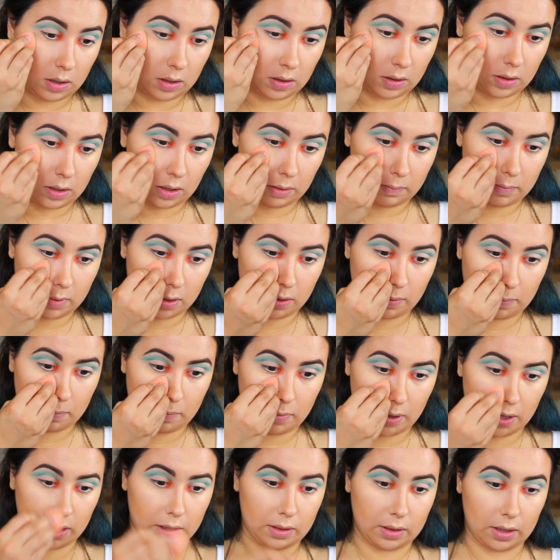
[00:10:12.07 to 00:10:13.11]
And then I'm gonna
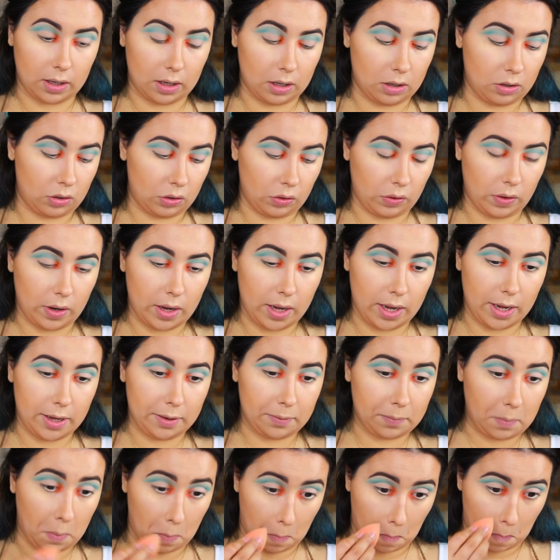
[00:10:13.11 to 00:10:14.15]
bake that under
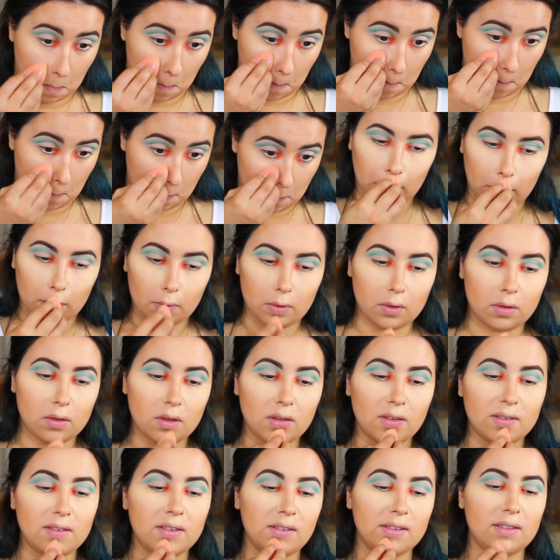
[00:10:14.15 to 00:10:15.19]
eye.
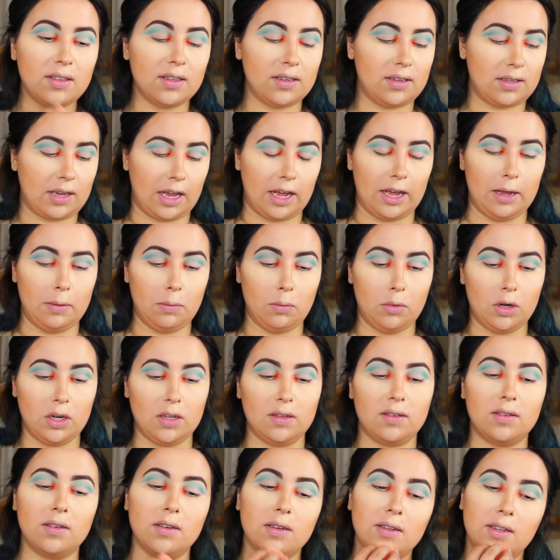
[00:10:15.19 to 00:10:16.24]
This is the time when
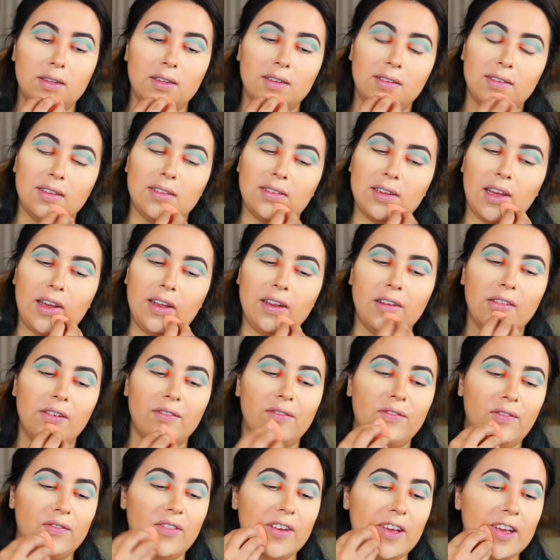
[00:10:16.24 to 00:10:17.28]
it's good to set
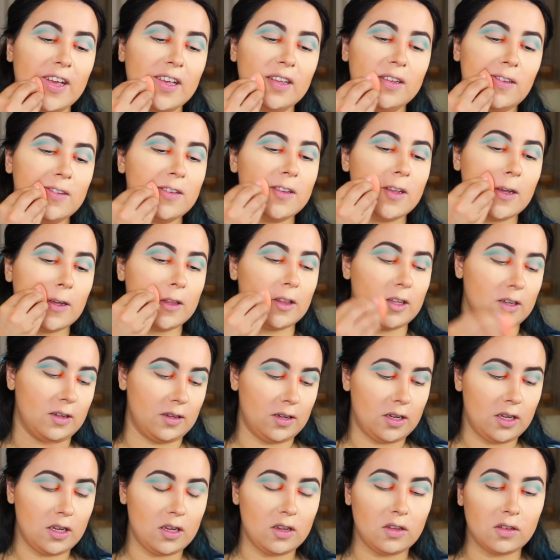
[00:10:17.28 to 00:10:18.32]
your face, like the
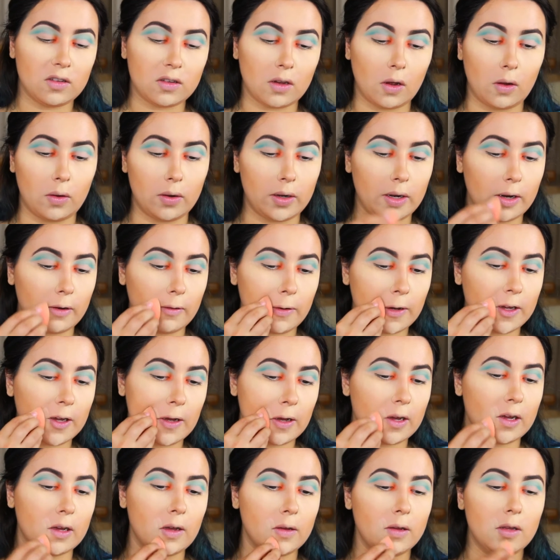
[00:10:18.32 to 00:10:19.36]
T-zone
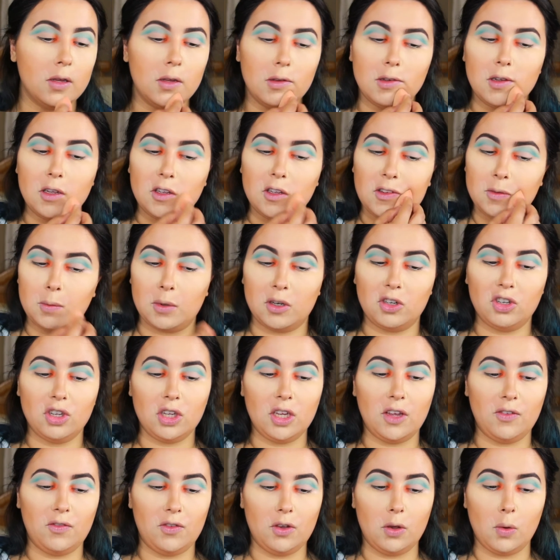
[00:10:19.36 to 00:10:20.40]
area,
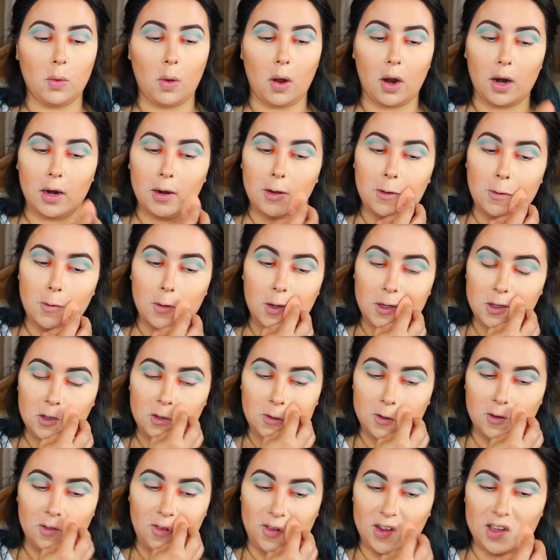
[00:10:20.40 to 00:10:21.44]
especially if you are going
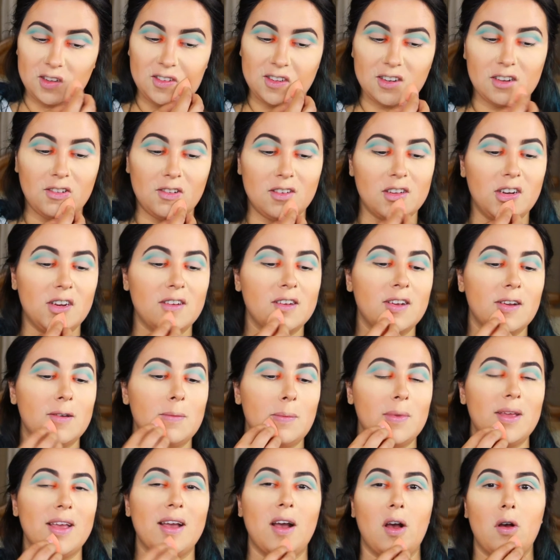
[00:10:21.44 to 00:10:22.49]
to a festival and you're
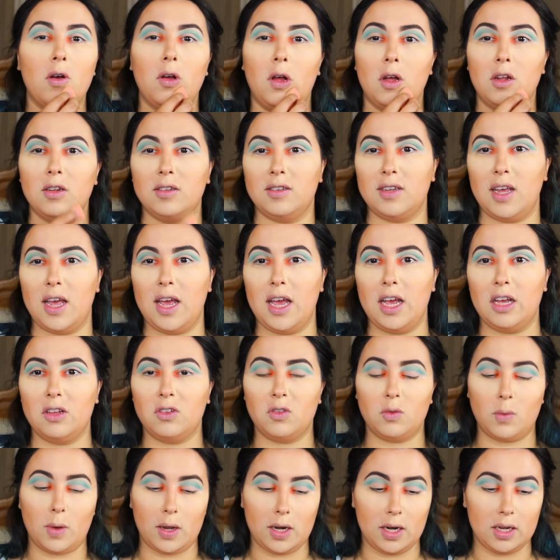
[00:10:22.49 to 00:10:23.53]
gonna be out all day
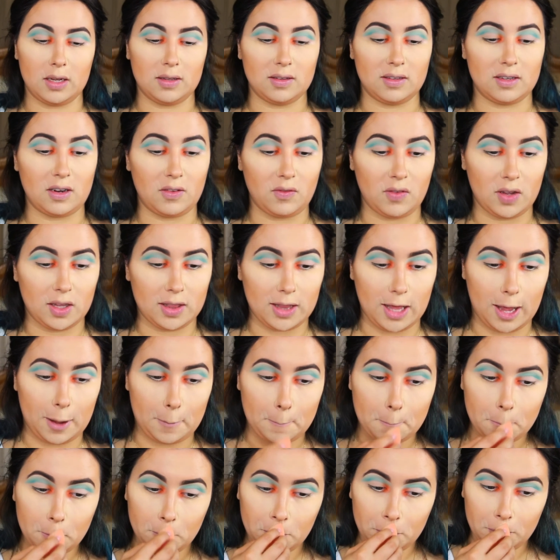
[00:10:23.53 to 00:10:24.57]
sweating and stuff like that.